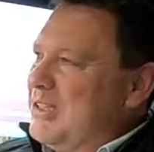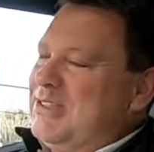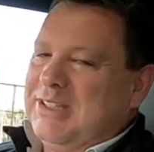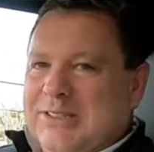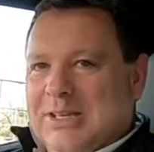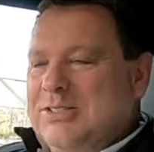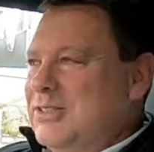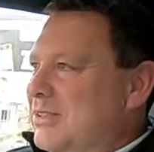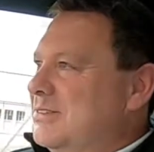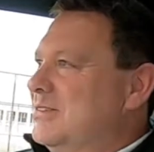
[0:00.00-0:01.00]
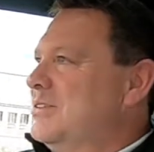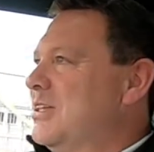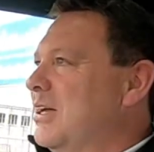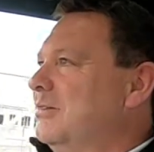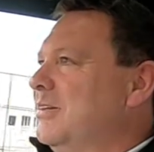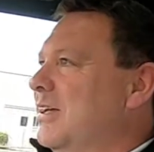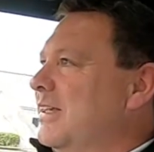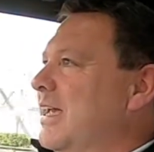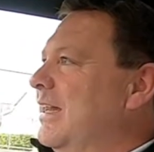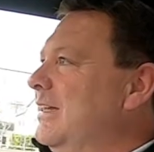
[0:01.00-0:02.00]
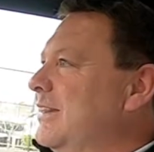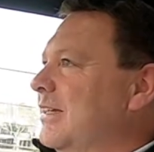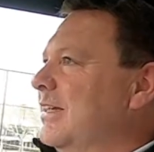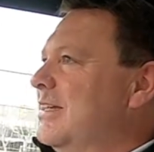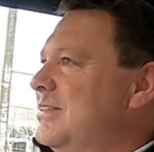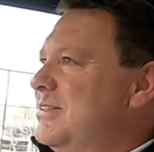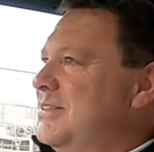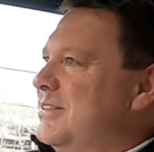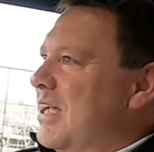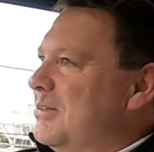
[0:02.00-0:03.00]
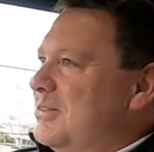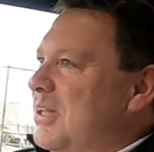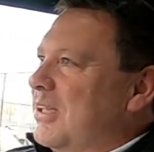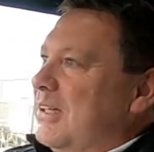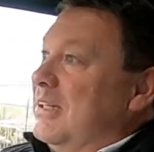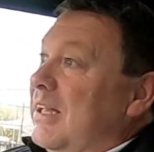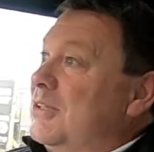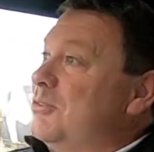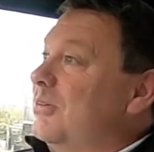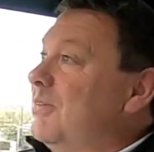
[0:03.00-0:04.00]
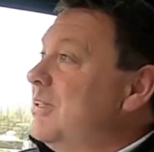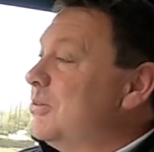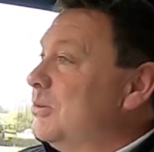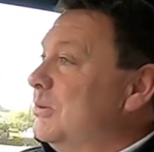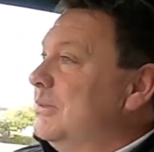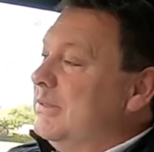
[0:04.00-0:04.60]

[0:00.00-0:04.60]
S. It doesn't sound like anything. It sounds like an electric vehicle,